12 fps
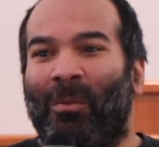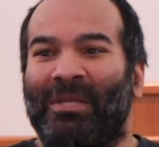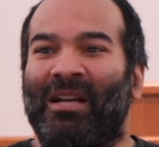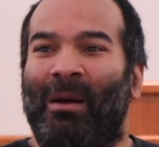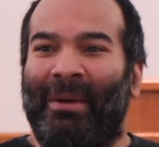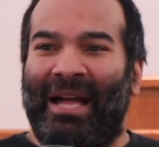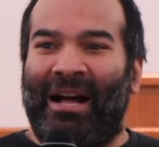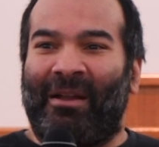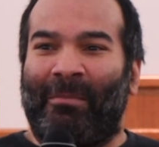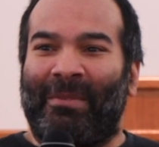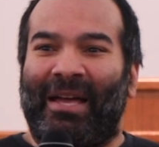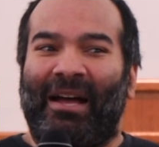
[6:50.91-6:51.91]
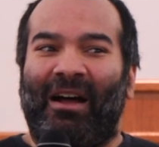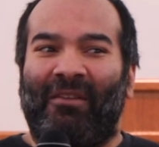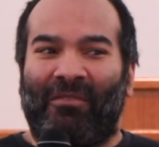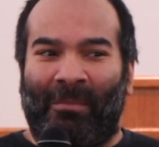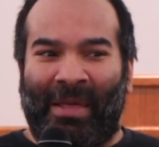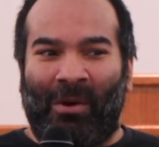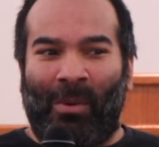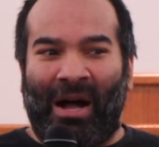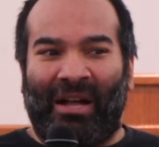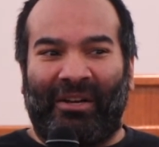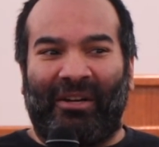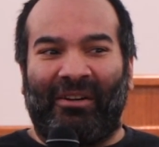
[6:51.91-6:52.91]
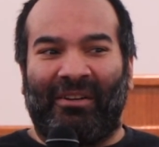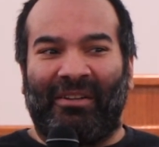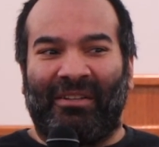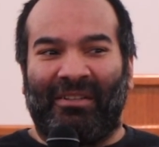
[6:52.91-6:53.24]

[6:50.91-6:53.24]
was coming out from that water.